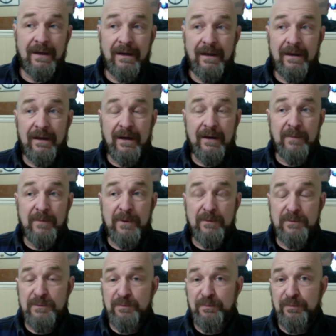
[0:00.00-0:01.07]
it was
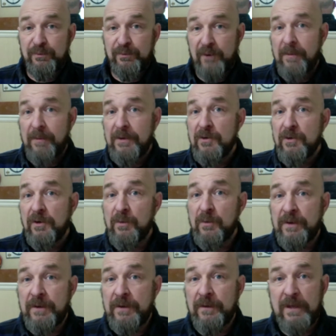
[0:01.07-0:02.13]
probably the only one
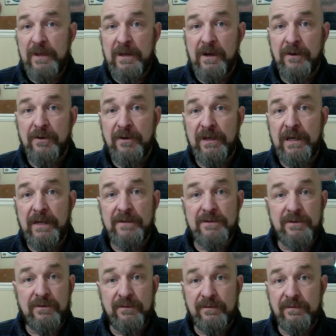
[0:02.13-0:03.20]
that the younger kids
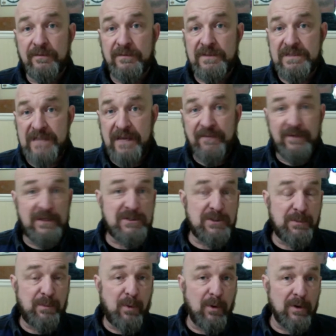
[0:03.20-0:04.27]
could safely
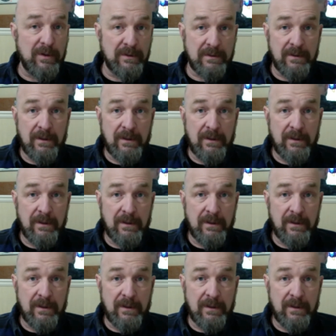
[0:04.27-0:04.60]
support.